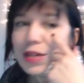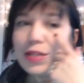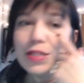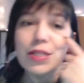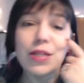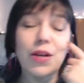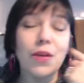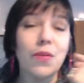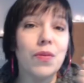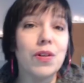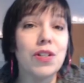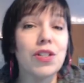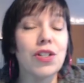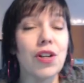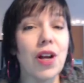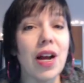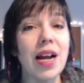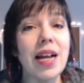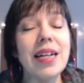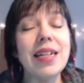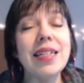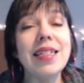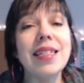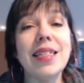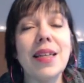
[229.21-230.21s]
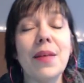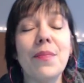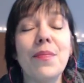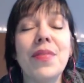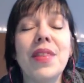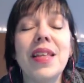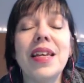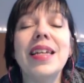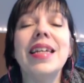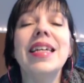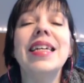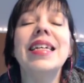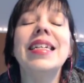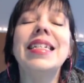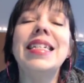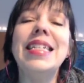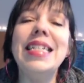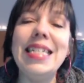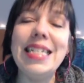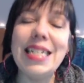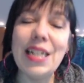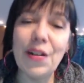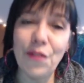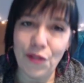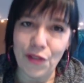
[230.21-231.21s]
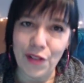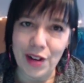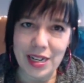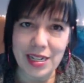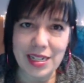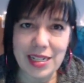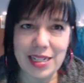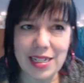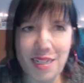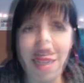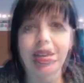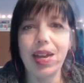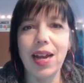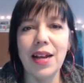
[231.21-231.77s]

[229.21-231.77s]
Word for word: So we're trying something different.